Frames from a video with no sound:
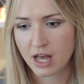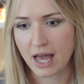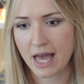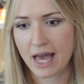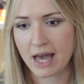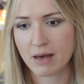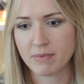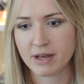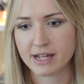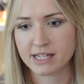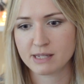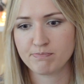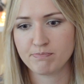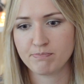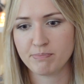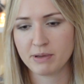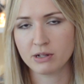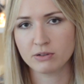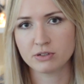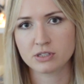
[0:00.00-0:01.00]
and it's
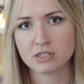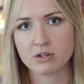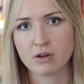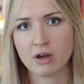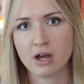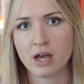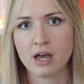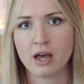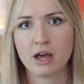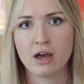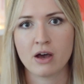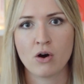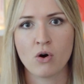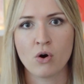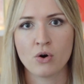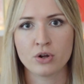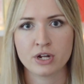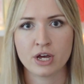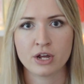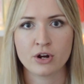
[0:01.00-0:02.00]
built
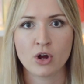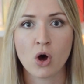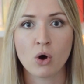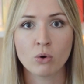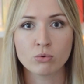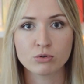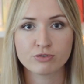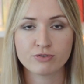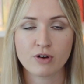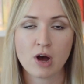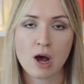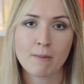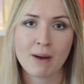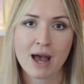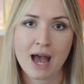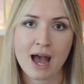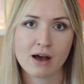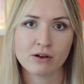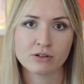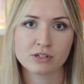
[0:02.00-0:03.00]
on an old
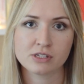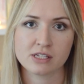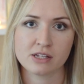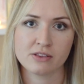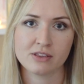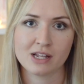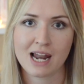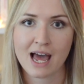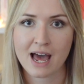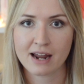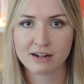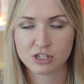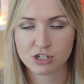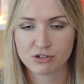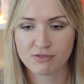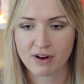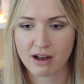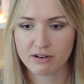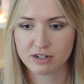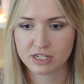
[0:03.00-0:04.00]
farmhouse and the land
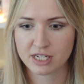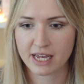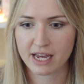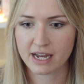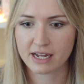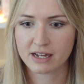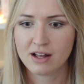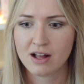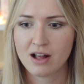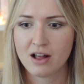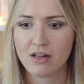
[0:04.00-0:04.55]
surrounding it.